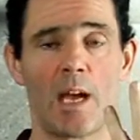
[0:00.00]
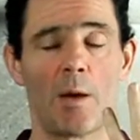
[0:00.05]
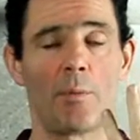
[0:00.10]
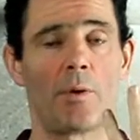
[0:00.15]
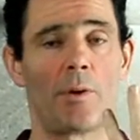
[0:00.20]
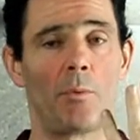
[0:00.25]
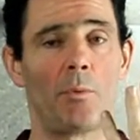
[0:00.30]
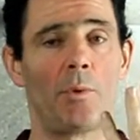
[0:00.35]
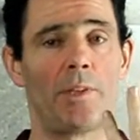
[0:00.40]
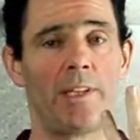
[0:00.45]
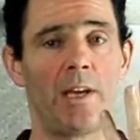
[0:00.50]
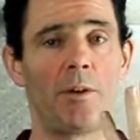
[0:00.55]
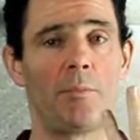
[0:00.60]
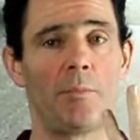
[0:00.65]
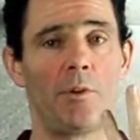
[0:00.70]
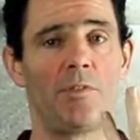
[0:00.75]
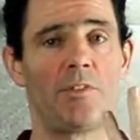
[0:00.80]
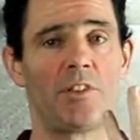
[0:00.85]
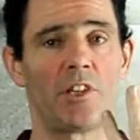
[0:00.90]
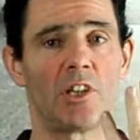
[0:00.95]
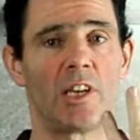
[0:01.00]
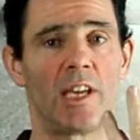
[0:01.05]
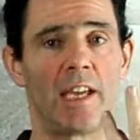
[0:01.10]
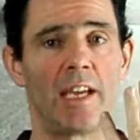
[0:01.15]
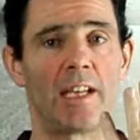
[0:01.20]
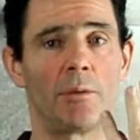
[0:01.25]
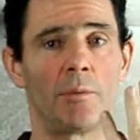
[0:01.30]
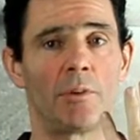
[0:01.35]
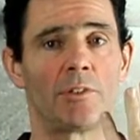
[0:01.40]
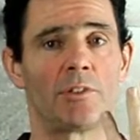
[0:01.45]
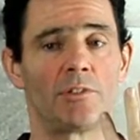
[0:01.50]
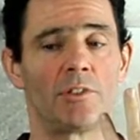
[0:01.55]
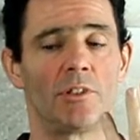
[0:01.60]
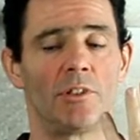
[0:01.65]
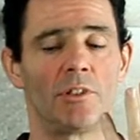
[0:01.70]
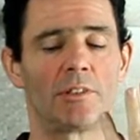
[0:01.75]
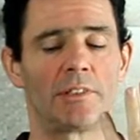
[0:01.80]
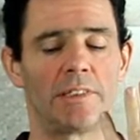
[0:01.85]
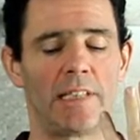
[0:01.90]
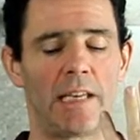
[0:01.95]
And without moving your head, I want you to
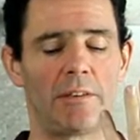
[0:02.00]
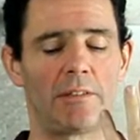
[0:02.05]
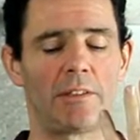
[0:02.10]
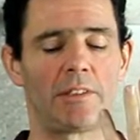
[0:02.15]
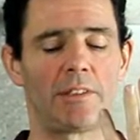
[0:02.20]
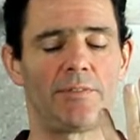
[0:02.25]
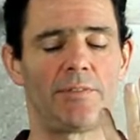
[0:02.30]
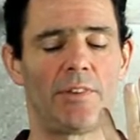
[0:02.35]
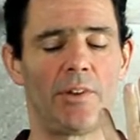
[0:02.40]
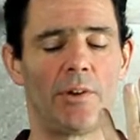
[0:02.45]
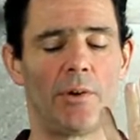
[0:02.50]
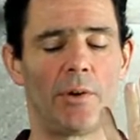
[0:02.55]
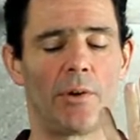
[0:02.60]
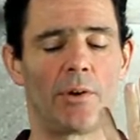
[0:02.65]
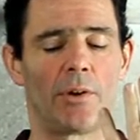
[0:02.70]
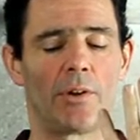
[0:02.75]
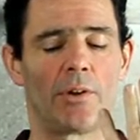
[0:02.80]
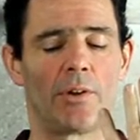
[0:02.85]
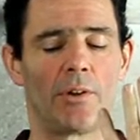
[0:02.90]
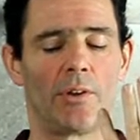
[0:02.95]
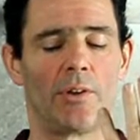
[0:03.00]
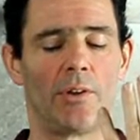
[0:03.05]
look down at the floor